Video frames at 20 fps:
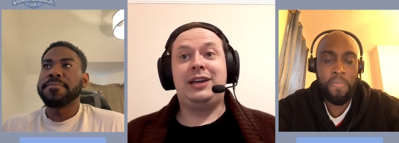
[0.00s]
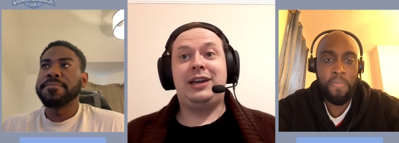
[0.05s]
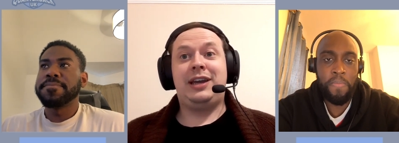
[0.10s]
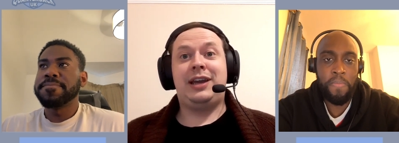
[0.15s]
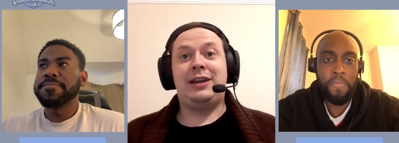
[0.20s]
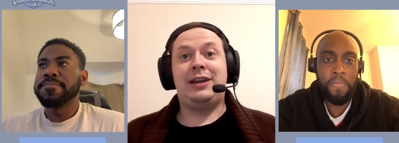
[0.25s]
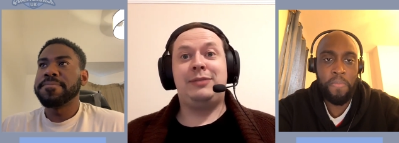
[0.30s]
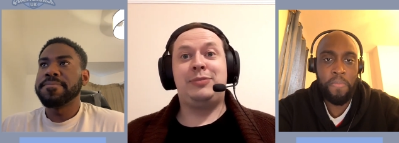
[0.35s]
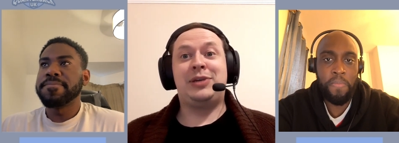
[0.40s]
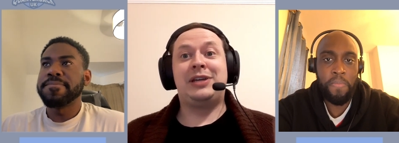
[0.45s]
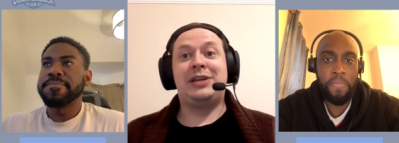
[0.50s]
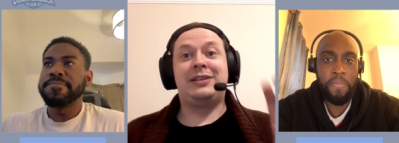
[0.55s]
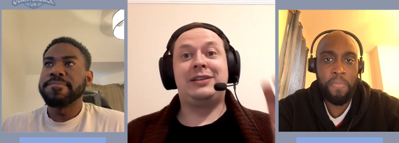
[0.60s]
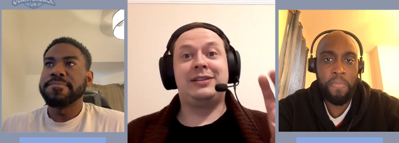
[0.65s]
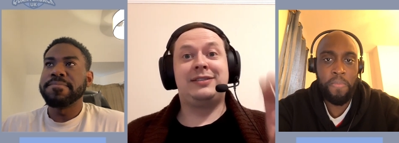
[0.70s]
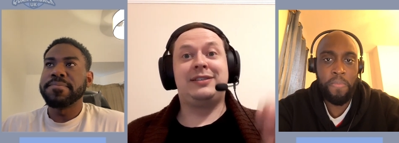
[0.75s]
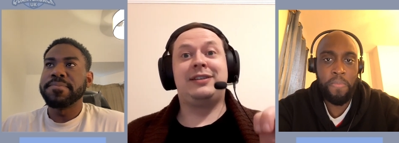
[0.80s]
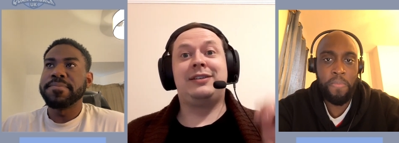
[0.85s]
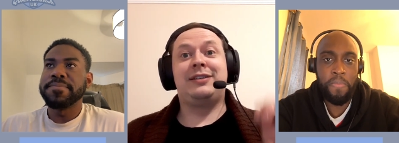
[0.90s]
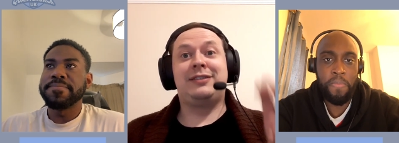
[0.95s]
Speaker 1: in being
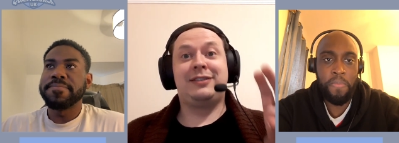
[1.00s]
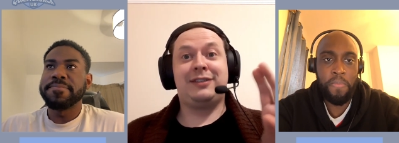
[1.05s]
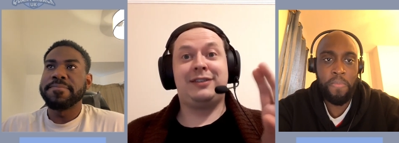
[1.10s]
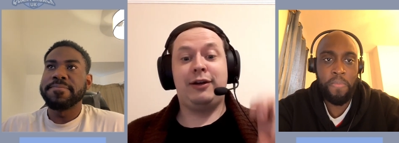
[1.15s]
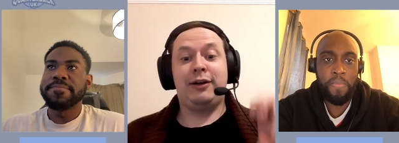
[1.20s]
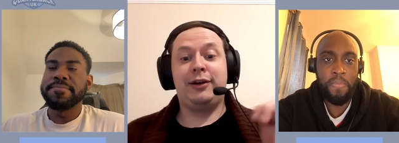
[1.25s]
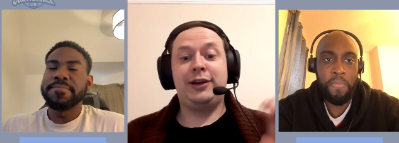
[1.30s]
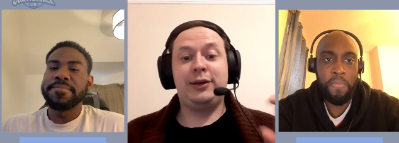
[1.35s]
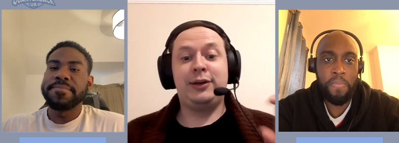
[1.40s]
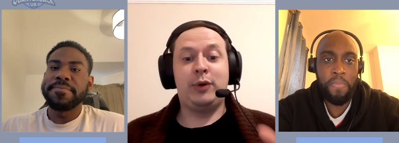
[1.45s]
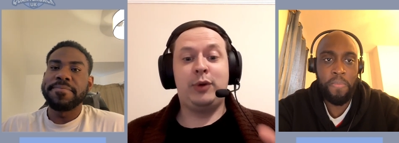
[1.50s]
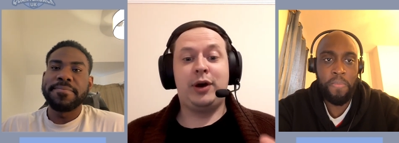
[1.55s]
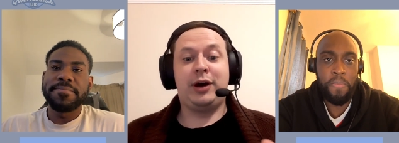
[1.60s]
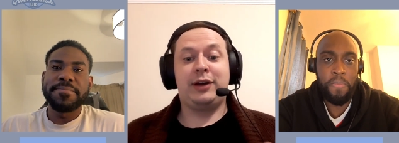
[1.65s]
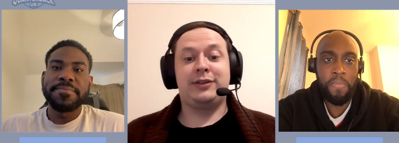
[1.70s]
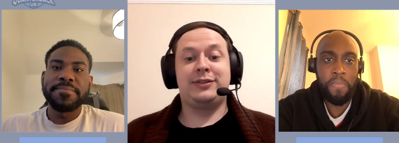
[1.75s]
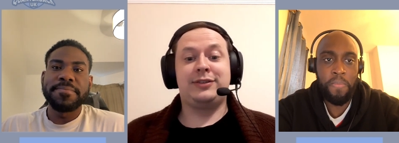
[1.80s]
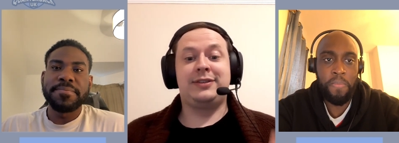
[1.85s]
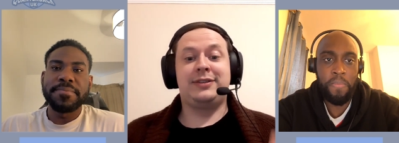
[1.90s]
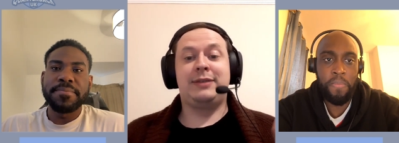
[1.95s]
considered slightly
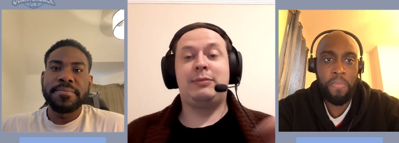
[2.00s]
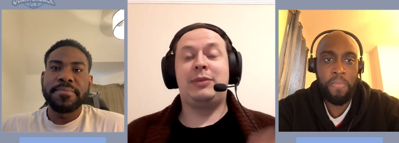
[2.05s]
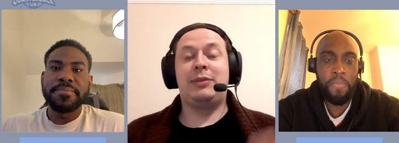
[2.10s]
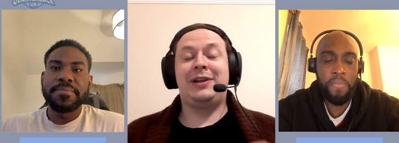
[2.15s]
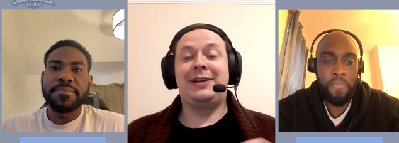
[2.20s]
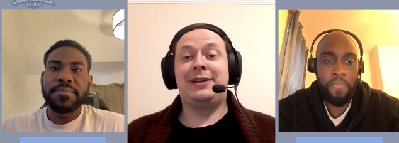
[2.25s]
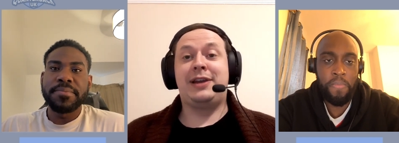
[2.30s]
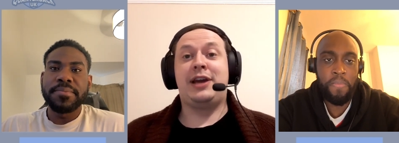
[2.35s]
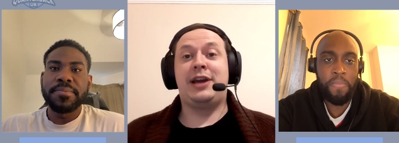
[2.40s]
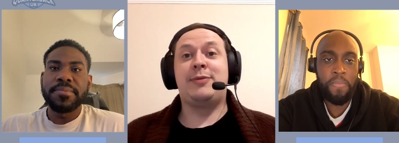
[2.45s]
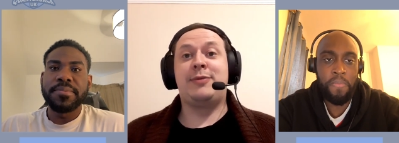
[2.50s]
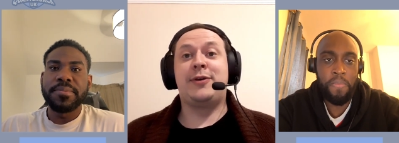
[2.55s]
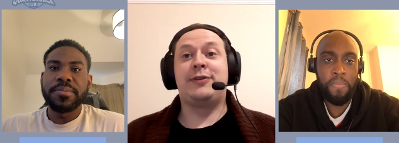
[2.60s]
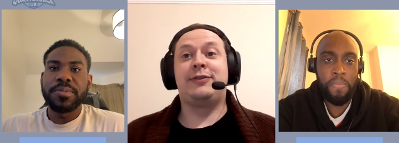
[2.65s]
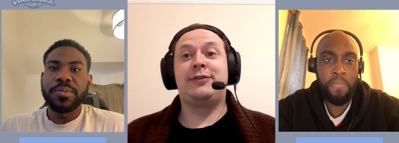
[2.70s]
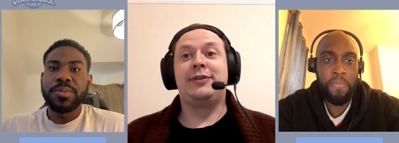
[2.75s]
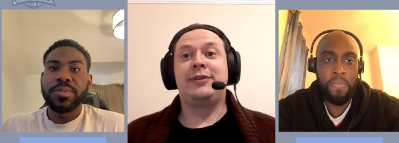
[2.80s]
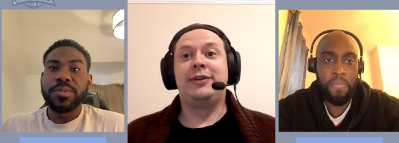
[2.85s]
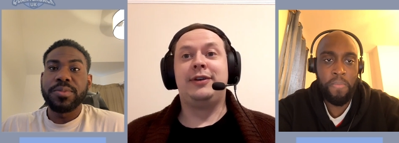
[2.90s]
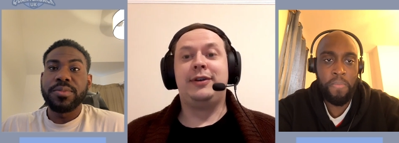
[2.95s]
worse than Malik
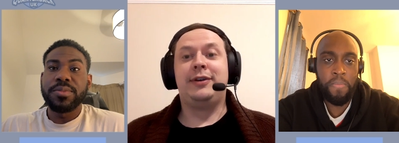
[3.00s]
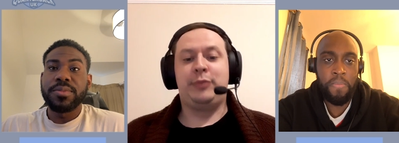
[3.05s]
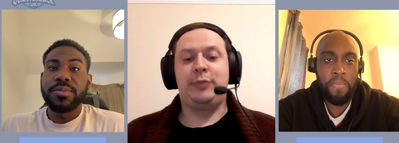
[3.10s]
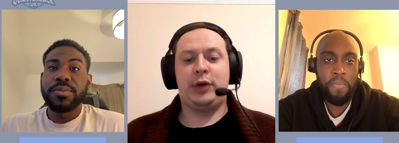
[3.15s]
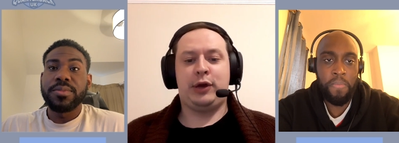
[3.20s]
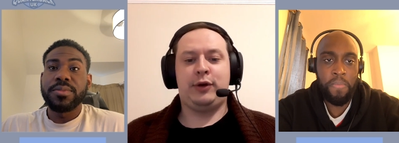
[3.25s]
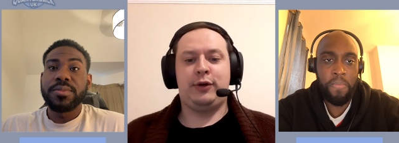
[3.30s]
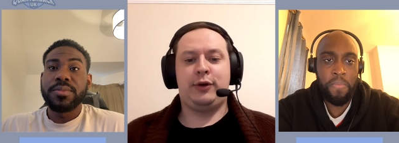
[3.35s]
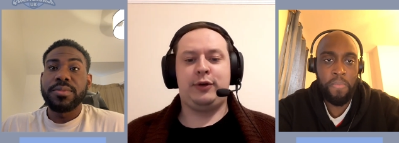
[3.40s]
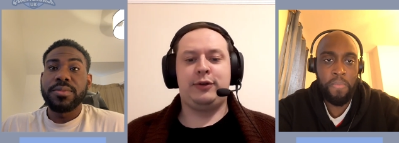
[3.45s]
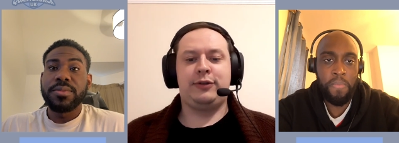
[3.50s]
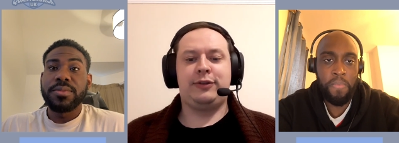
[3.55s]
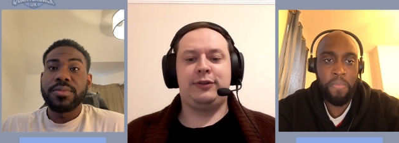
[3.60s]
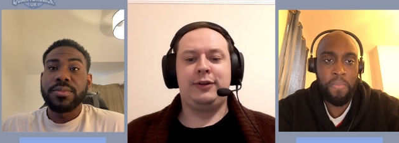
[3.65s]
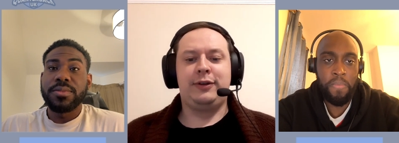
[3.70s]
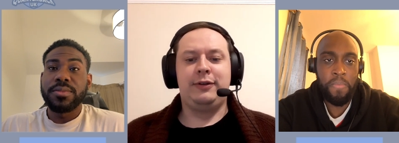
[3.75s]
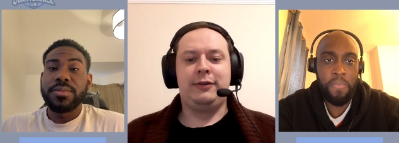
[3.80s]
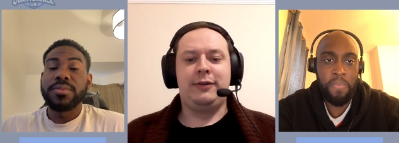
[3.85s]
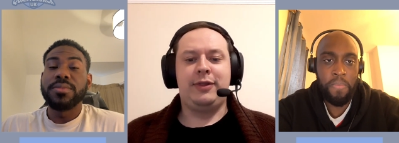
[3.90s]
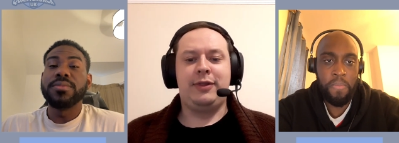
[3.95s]
Nabers
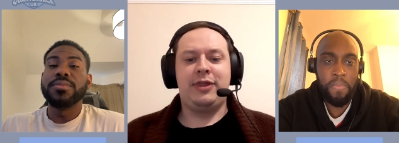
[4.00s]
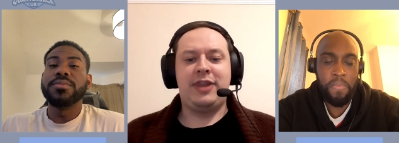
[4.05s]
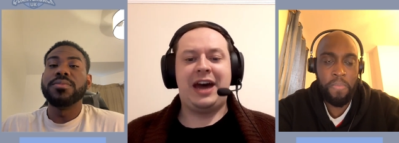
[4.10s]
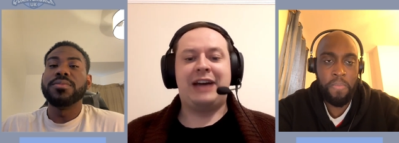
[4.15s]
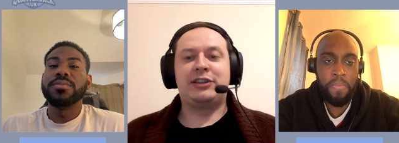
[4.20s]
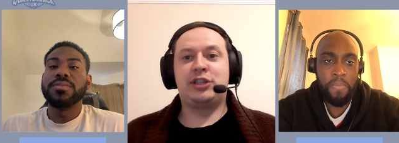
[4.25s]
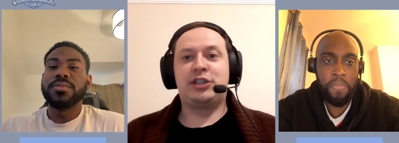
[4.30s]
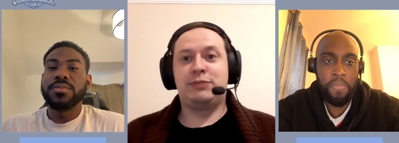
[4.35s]
because that mm.